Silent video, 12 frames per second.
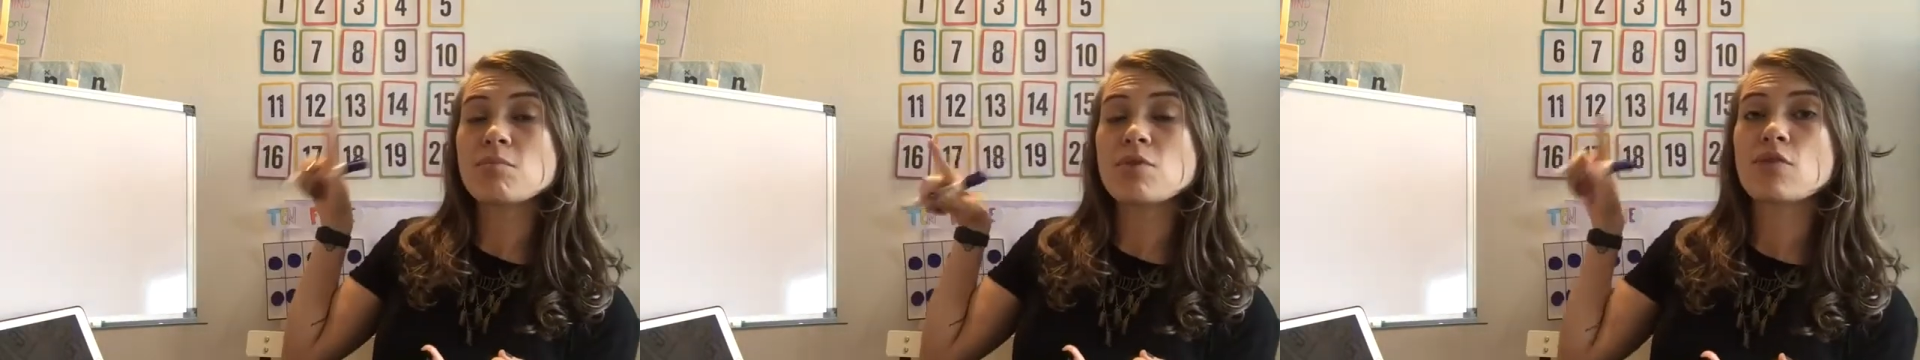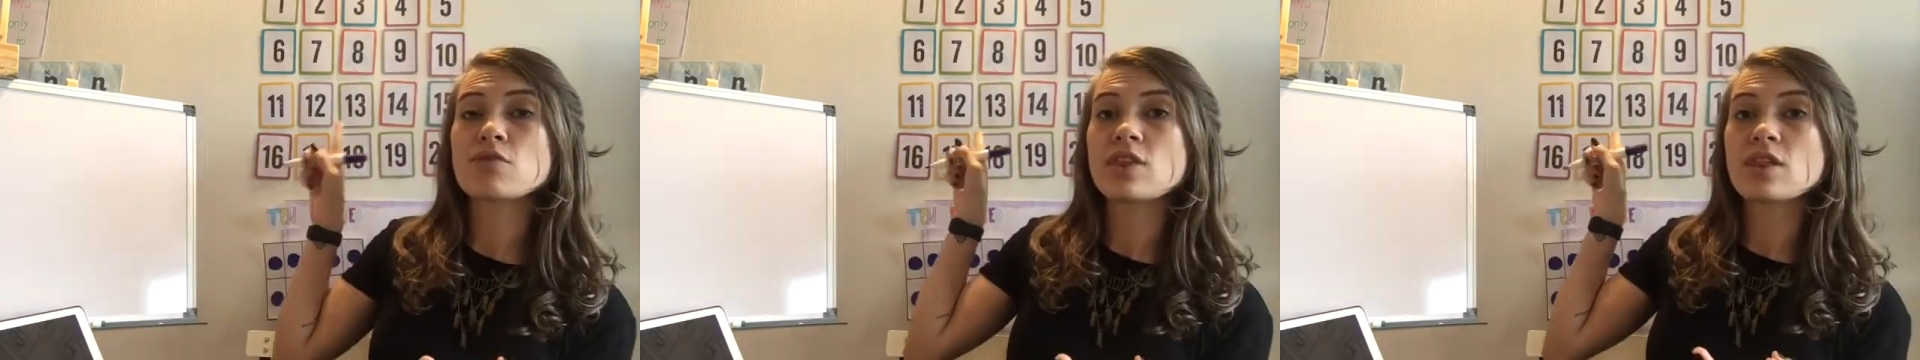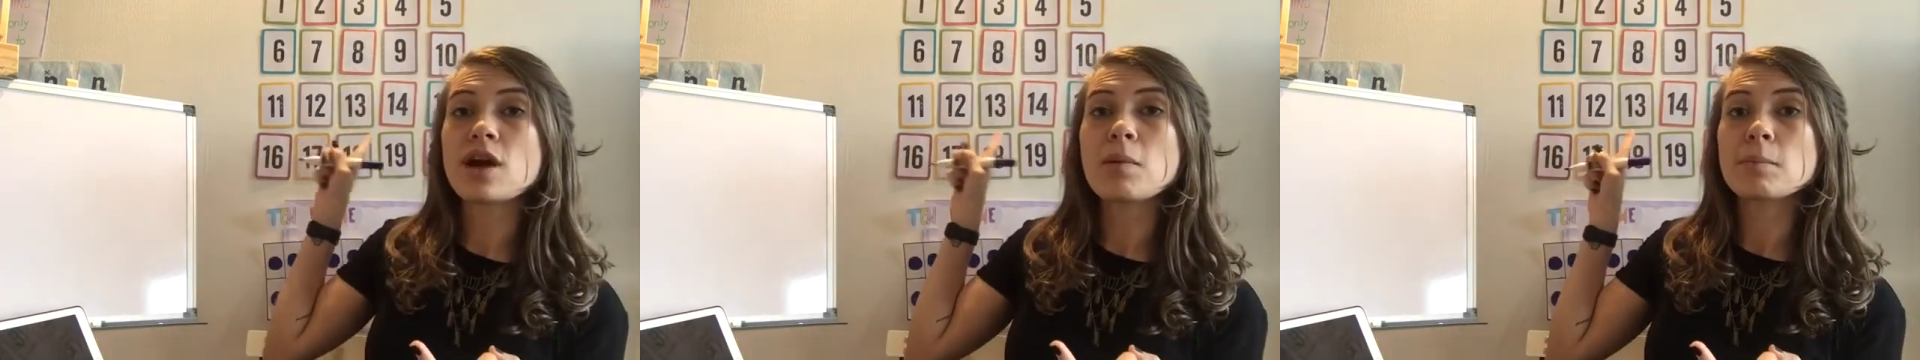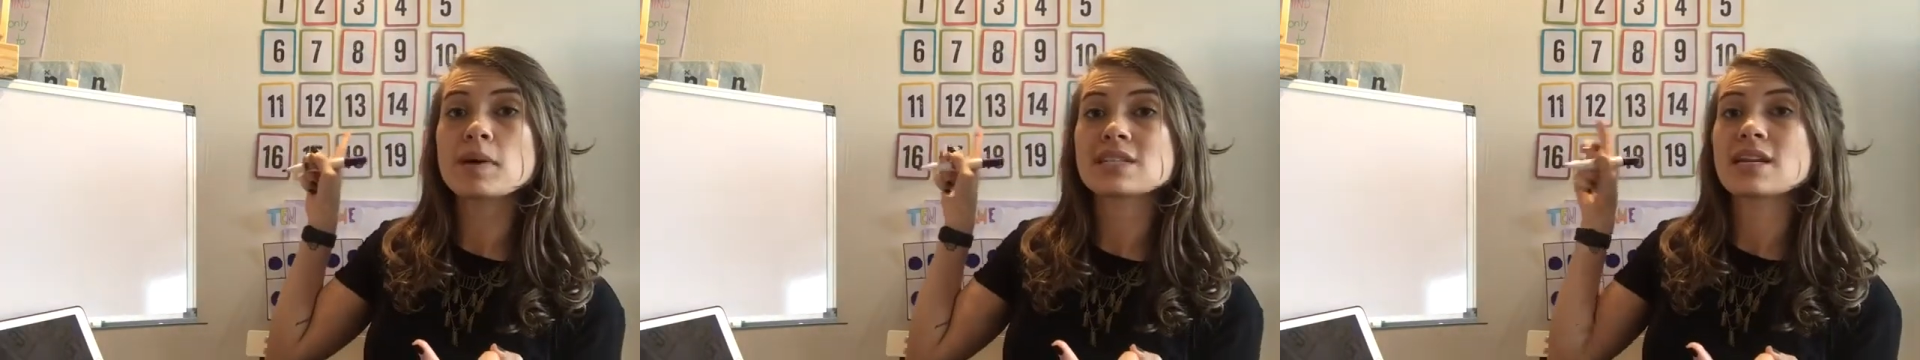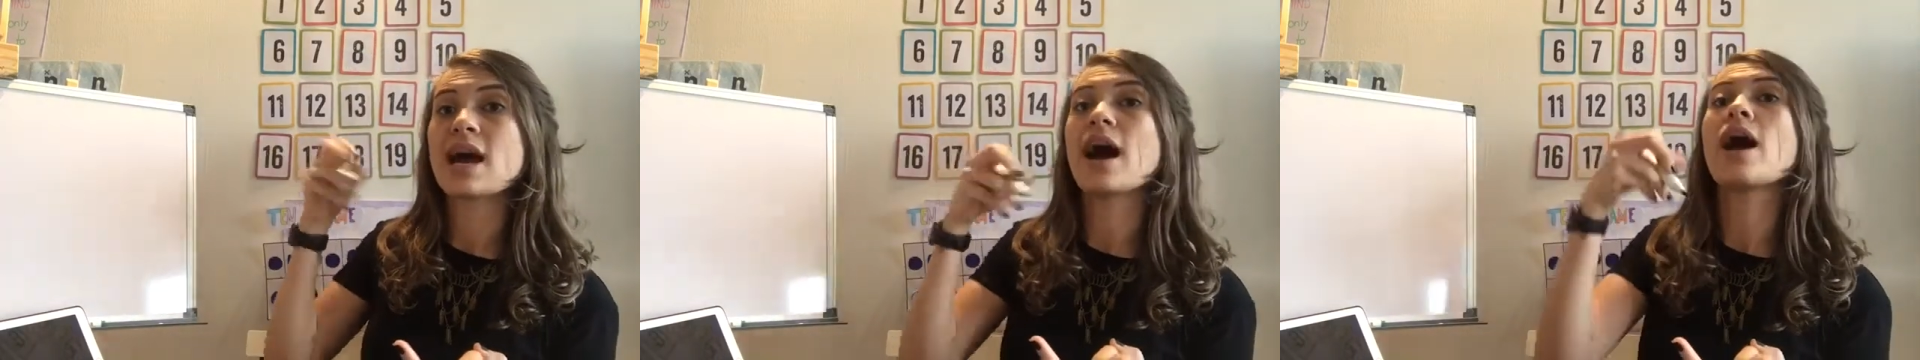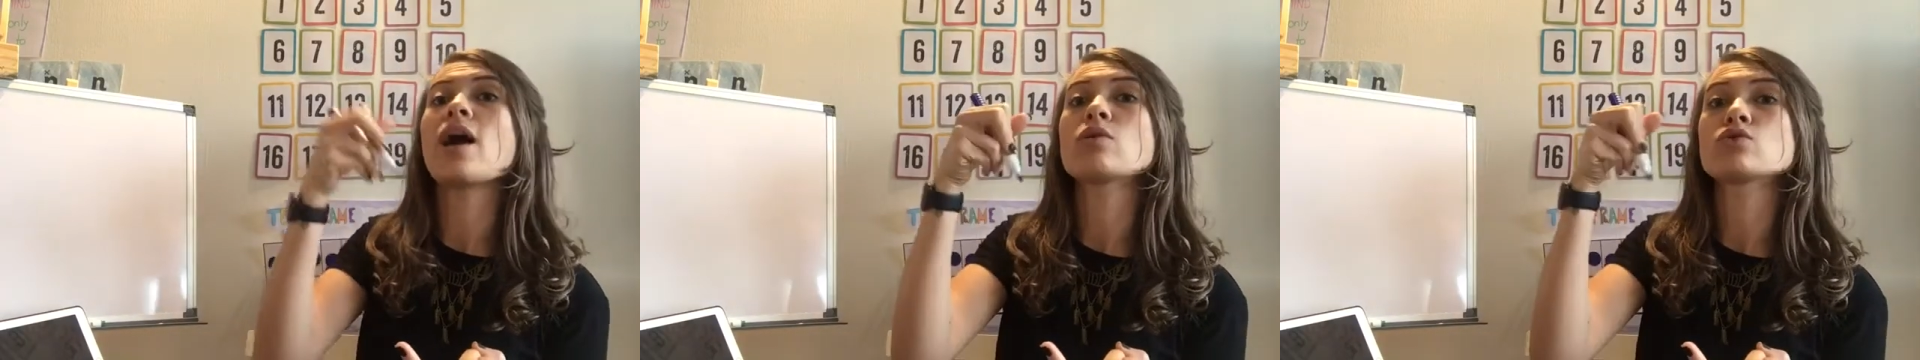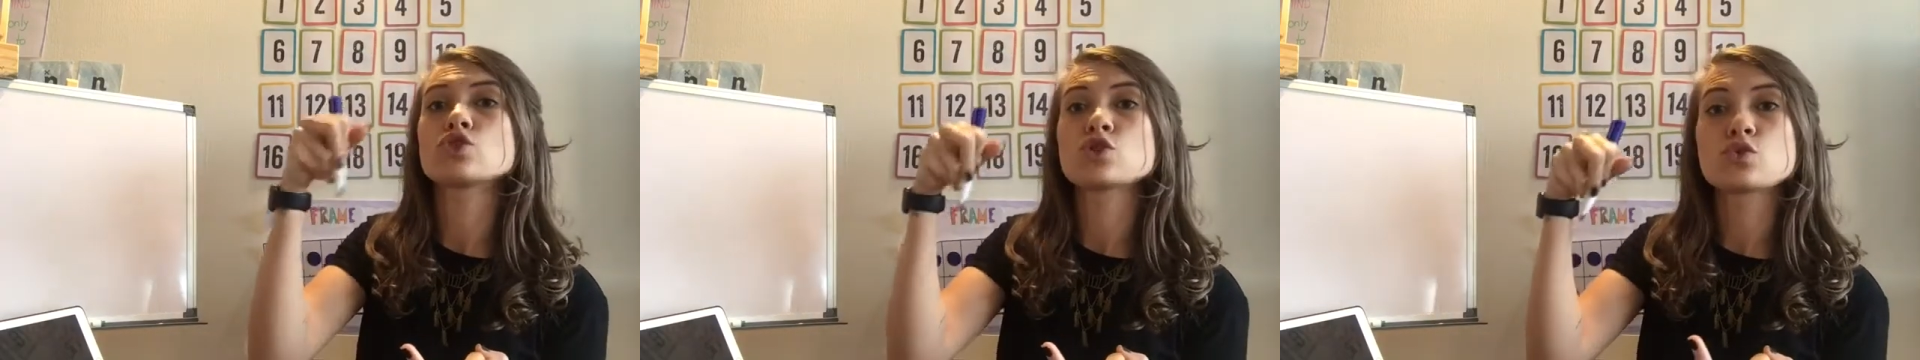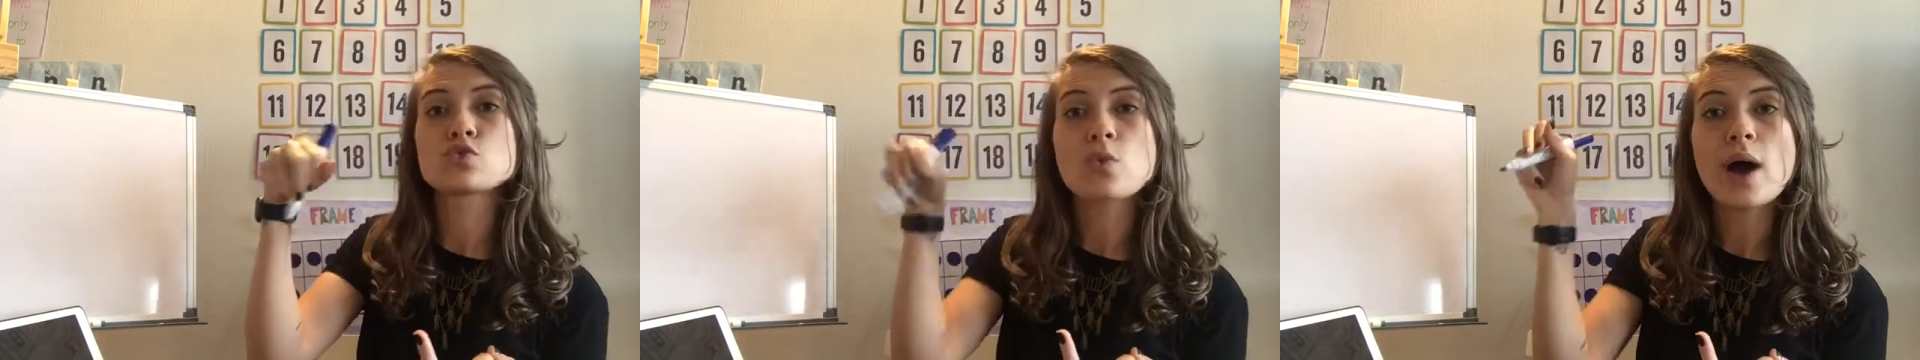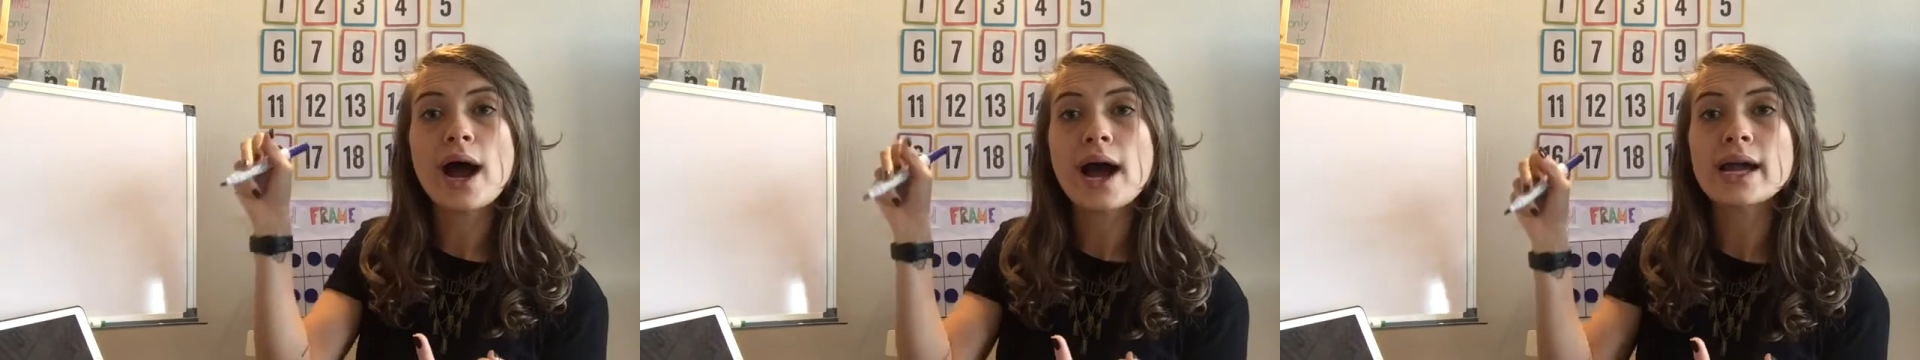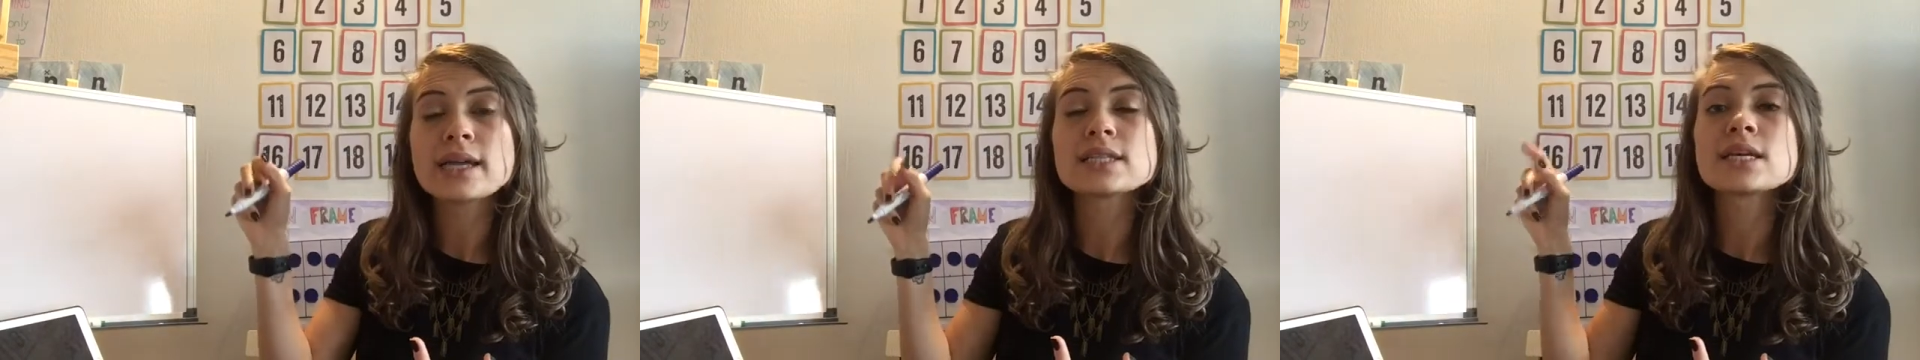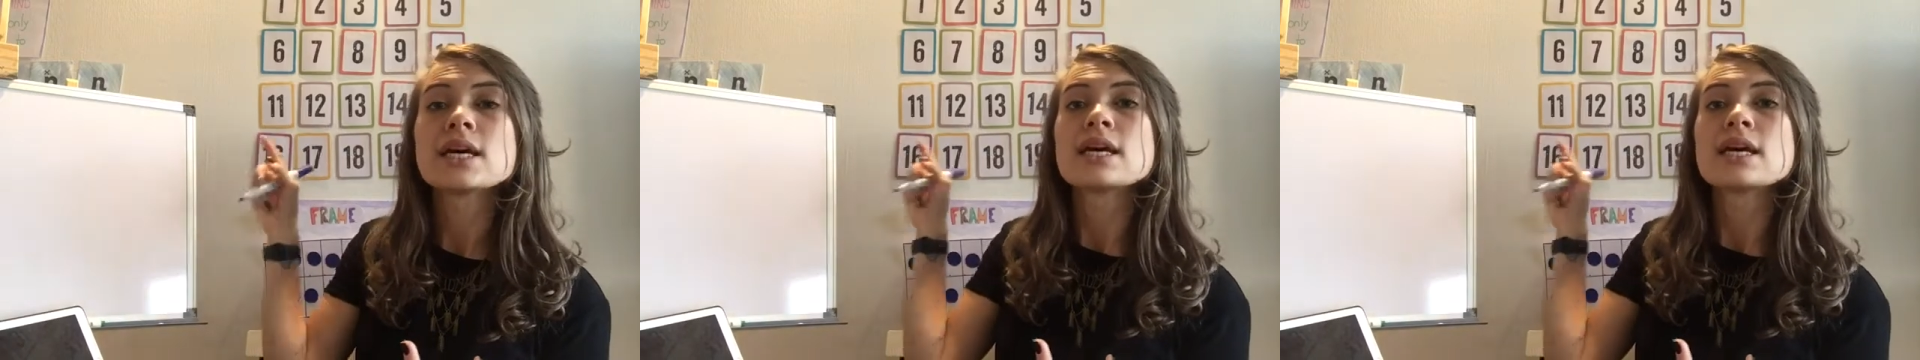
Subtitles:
of the numbers and how to write